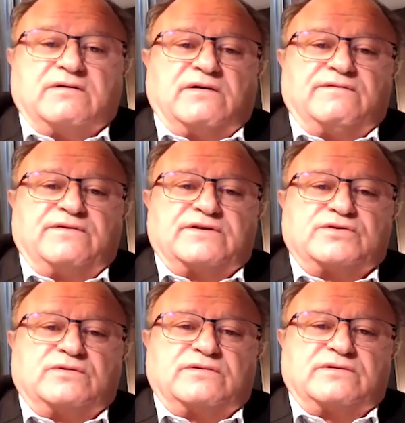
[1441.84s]
of the
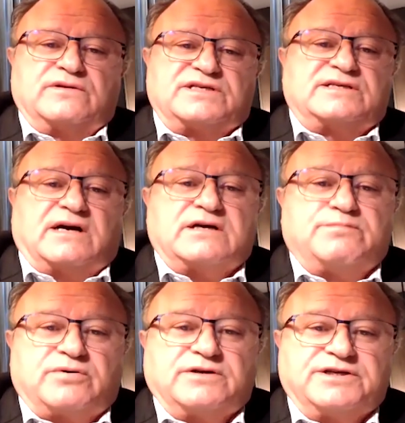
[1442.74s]
sort of the
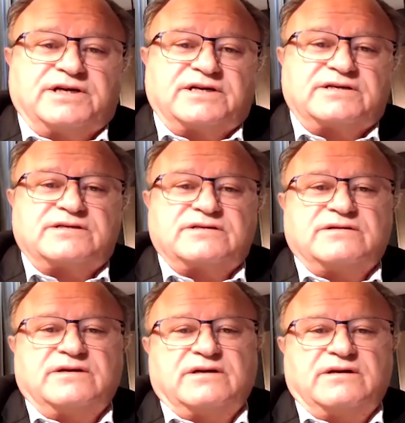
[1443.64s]
stuck projects,
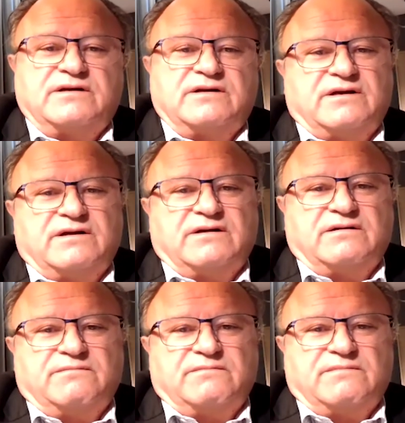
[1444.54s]

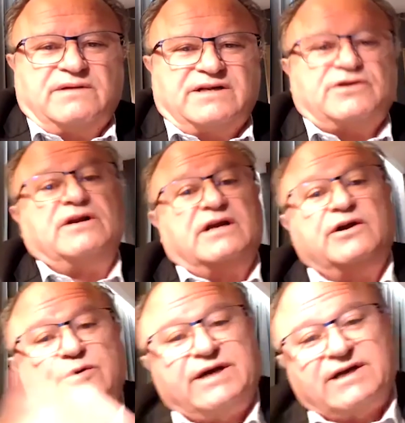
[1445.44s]
it's going to go
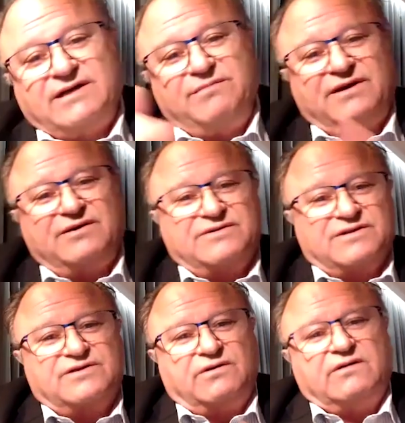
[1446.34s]
quickly because
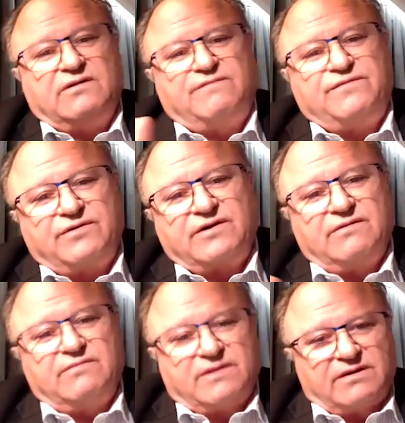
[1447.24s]
it's got a few
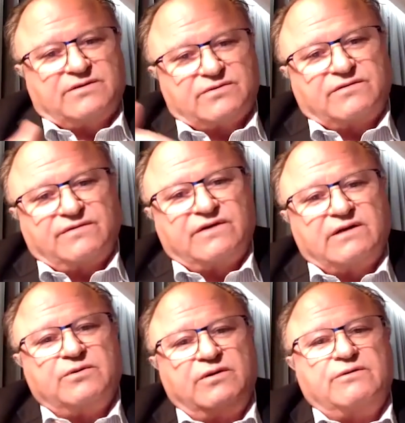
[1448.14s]
to sort of
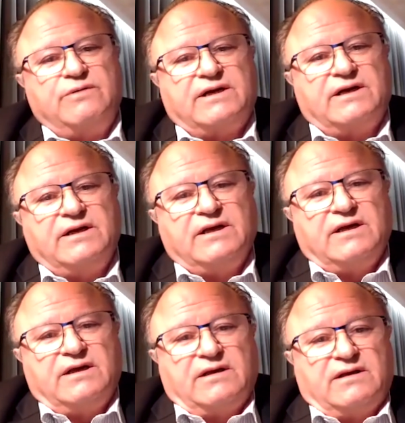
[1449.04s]
develop quite quickly.
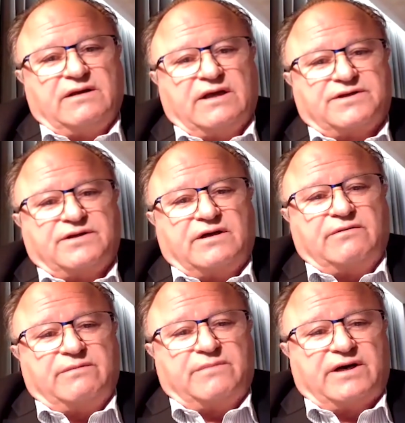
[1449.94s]
As you
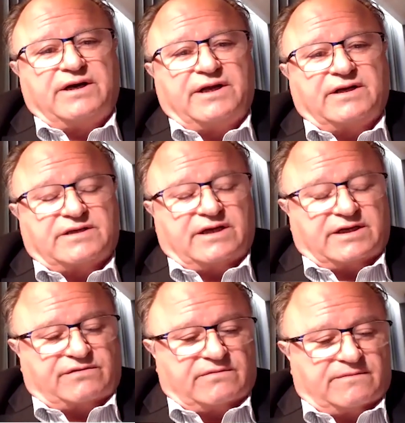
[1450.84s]
know, in mining, it takes